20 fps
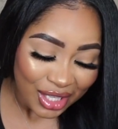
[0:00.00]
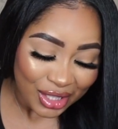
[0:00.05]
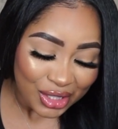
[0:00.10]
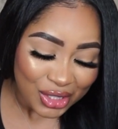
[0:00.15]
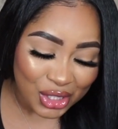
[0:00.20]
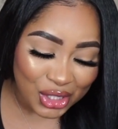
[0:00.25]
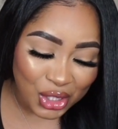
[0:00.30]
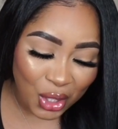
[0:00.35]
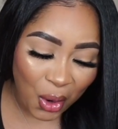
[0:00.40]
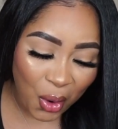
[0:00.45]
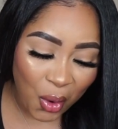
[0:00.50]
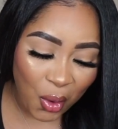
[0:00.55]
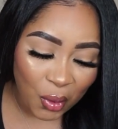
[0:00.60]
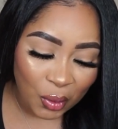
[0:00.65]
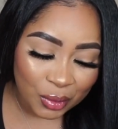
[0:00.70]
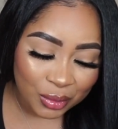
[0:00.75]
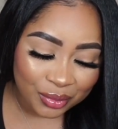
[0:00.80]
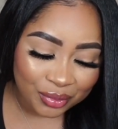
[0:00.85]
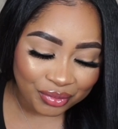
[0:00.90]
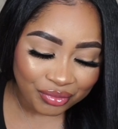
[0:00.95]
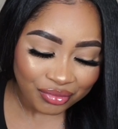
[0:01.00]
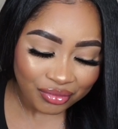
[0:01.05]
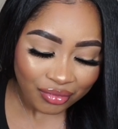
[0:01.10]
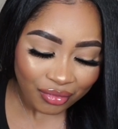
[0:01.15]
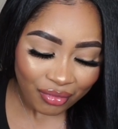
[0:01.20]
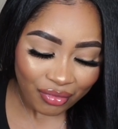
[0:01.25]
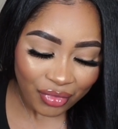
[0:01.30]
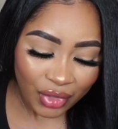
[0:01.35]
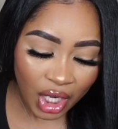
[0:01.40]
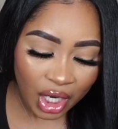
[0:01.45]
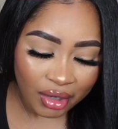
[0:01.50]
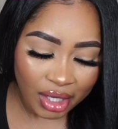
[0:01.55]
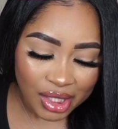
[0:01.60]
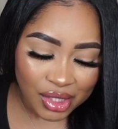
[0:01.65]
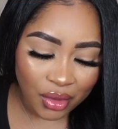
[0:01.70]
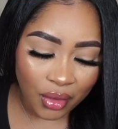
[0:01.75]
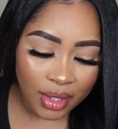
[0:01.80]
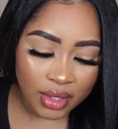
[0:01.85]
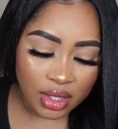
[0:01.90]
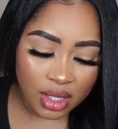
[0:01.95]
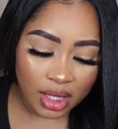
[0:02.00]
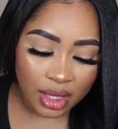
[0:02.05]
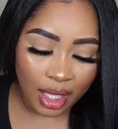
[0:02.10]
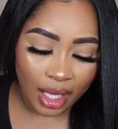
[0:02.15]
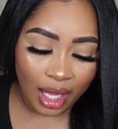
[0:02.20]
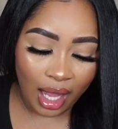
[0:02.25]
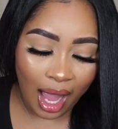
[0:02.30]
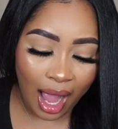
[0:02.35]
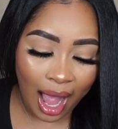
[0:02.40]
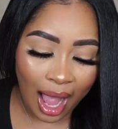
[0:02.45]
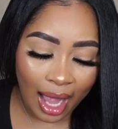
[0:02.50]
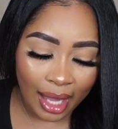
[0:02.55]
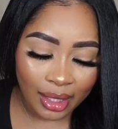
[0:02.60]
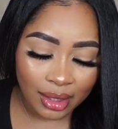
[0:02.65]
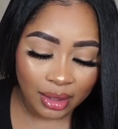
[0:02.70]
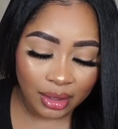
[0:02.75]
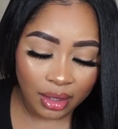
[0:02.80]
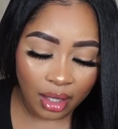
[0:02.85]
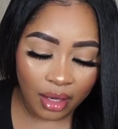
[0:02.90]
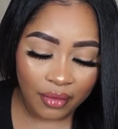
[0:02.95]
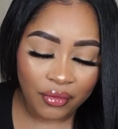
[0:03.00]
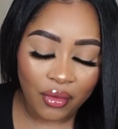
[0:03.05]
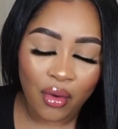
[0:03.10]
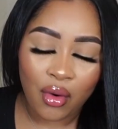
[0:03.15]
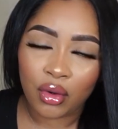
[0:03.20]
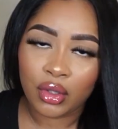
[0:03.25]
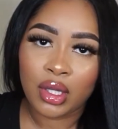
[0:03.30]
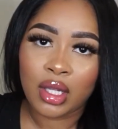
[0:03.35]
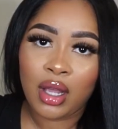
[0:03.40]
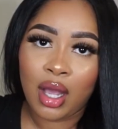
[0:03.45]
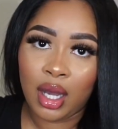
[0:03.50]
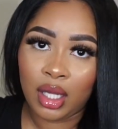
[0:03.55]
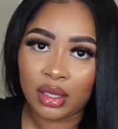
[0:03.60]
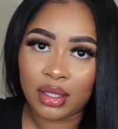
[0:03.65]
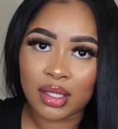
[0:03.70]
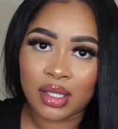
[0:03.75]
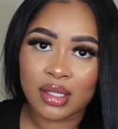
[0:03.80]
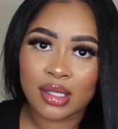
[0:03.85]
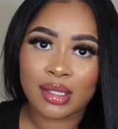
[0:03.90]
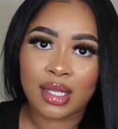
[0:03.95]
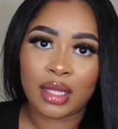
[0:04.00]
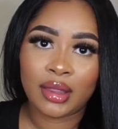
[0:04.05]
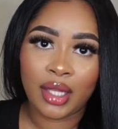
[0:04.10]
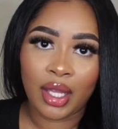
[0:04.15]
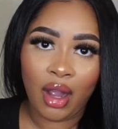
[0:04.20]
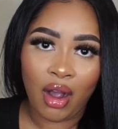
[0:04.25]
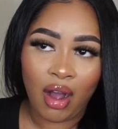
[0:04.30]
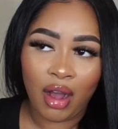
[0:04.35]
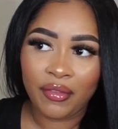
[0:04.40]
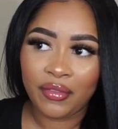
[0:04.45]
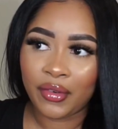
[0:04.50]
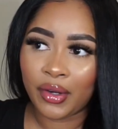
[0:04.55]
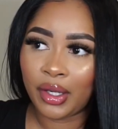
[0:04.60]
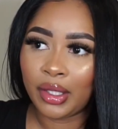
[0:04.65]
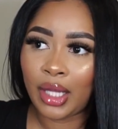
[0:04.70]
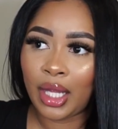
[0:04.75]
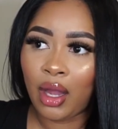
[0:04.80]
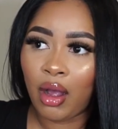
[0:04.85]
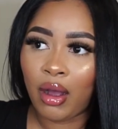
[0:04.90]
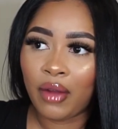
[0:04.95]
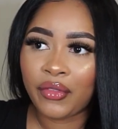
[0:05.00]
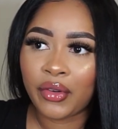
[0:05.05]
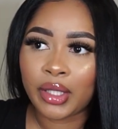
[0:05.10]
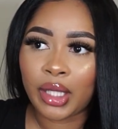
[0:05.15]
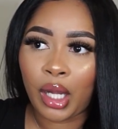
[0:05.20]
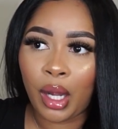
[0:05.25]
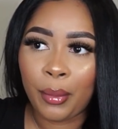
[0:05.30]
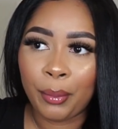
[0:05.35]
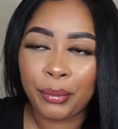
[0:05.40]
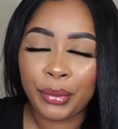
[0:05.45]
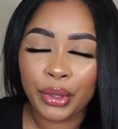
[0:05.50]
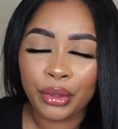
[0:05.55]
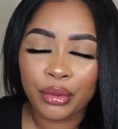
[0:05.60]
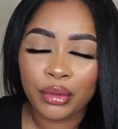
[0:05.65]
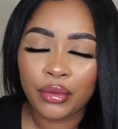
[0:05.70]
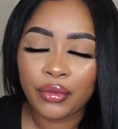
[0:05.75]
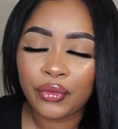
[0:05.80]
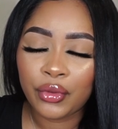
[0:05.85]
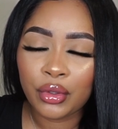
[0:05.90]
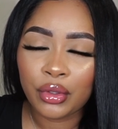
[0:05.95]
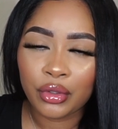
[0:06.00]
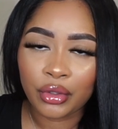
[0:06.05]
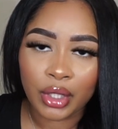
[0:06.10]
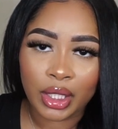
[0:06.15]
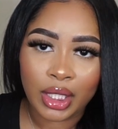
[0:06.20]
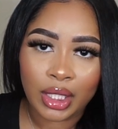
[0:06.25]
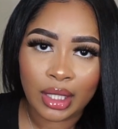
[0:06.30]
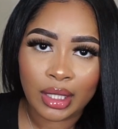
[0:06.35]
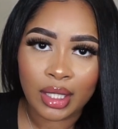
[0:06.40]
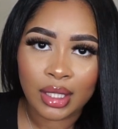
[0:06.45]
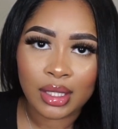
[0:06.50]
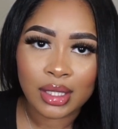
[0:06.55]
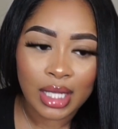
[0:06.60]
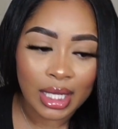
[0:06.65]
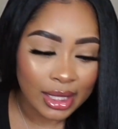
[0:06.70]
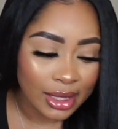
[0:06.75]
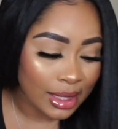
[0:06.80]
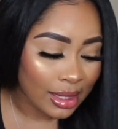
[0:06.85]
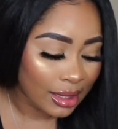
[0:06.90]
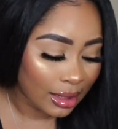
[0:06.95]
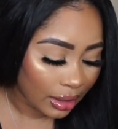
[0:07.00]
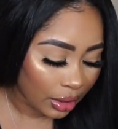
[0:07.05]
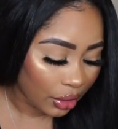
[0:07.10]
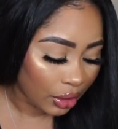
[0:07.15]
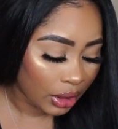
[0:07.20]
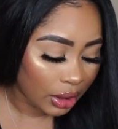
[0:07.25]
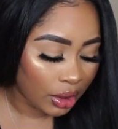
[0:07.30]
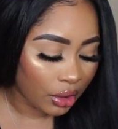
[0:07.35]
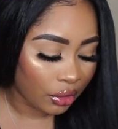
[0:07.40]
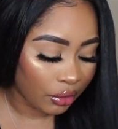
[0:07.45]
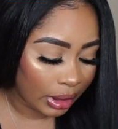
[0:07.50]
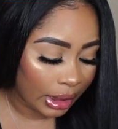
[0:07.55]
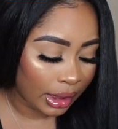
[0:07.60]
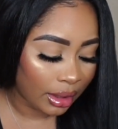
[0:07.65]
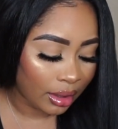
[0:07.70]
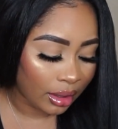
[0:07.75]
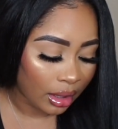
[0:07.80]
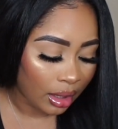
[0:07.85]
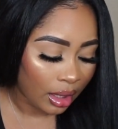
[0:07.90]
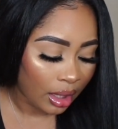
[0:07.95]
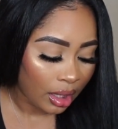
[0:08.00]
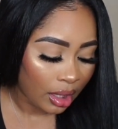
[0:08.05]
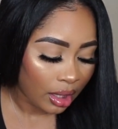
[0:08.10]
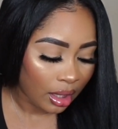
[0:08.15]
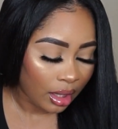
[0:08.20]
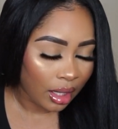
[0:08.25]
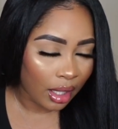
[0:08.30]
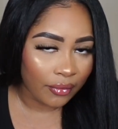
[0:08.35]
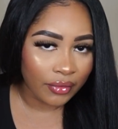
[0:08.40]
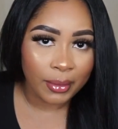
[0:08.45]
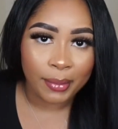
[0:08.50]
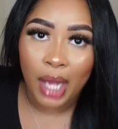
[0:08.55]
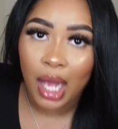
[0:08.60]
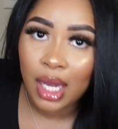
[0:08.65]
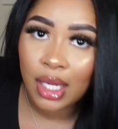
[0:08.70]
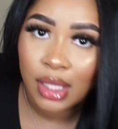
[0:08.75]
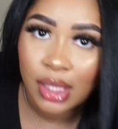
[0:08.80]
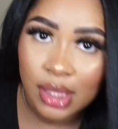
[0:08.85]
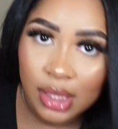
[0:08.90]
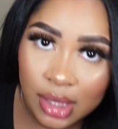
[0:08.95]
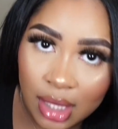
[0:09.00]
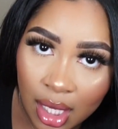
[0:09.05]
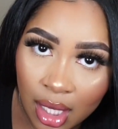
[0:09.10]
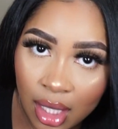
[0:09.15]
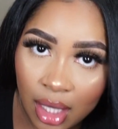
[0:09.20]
So all right, so here's the thing. I love all the colors that they offer. They offer like a beautiful green. It's literally the green of the box.